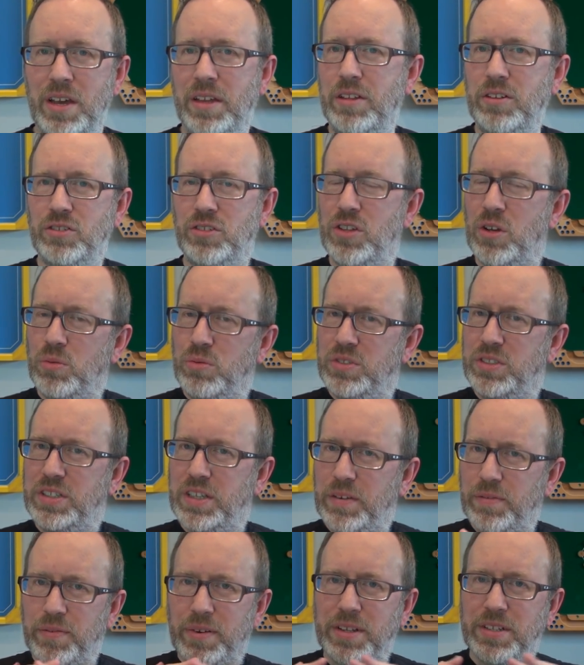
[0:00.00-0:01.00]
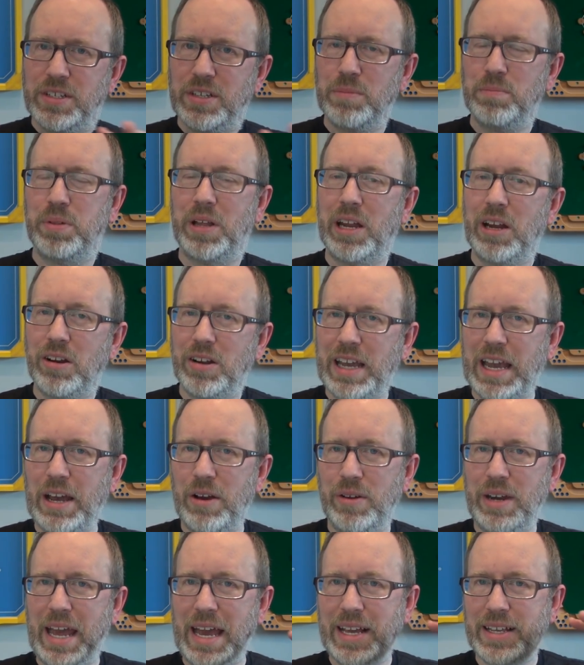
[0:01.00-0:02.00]
There's no difference in player
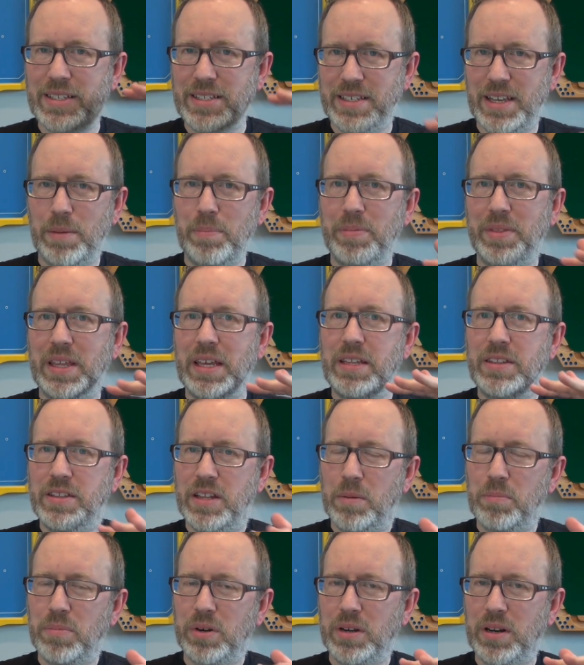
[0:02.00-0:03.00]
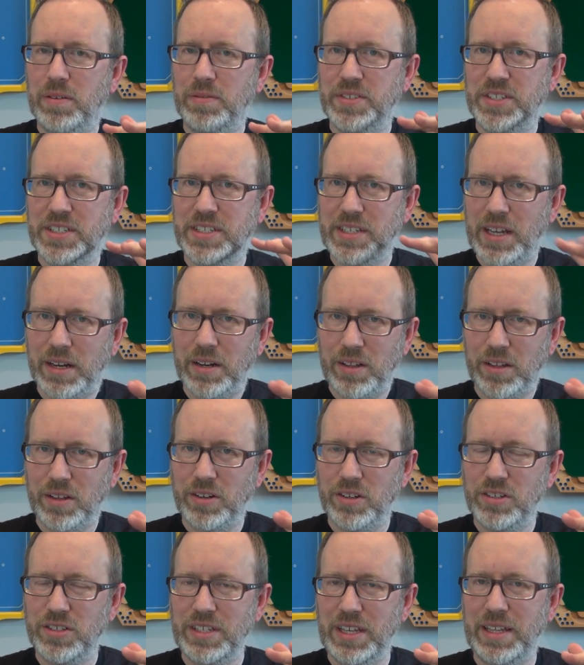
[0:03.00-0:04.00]
count except the number of
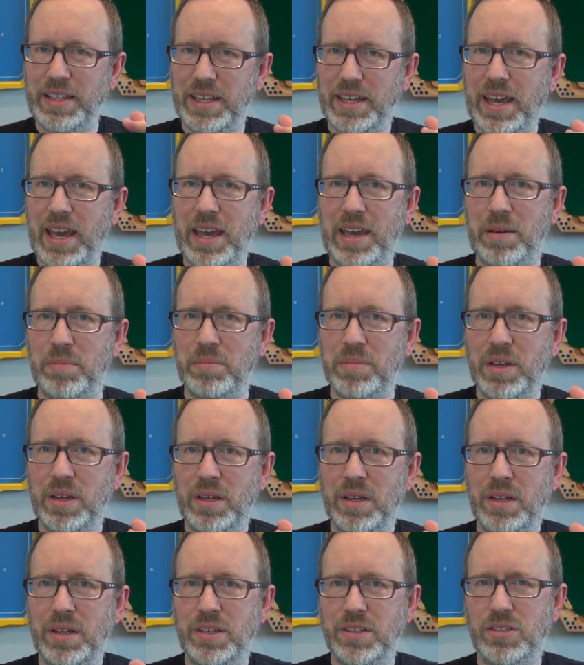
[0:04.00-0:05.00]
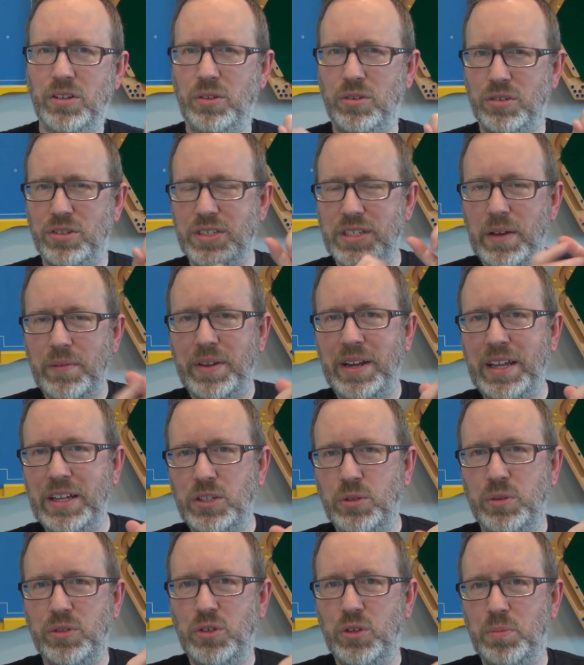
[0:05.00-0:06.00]
settlers in the game. So there's seven
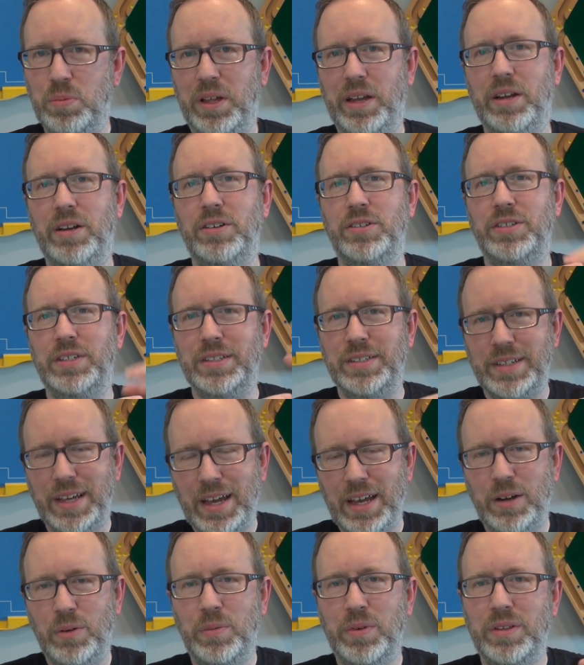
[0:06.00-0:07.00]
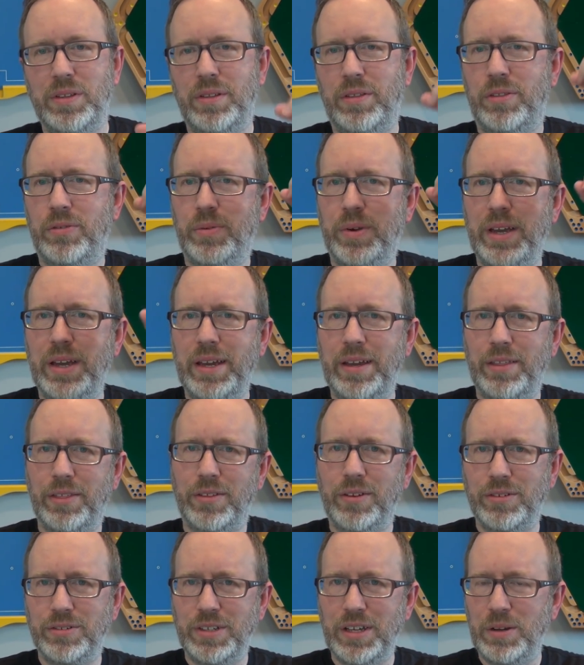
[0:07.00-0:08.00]
each with two players, and 10 with three, and
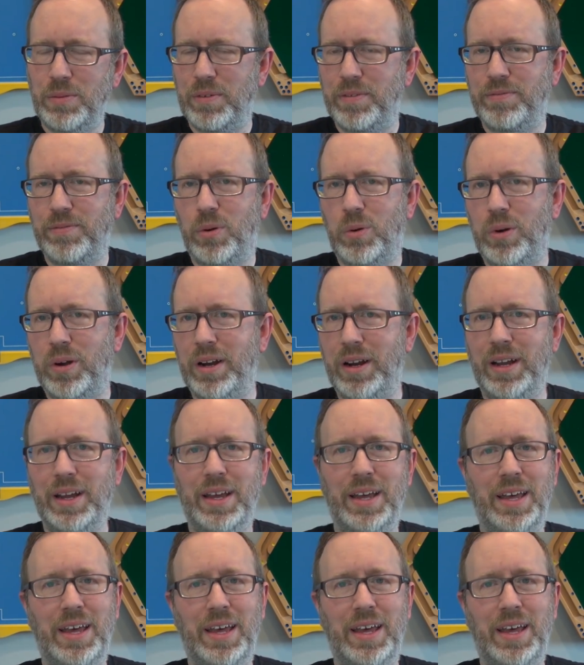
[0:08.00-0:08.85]
13 with four.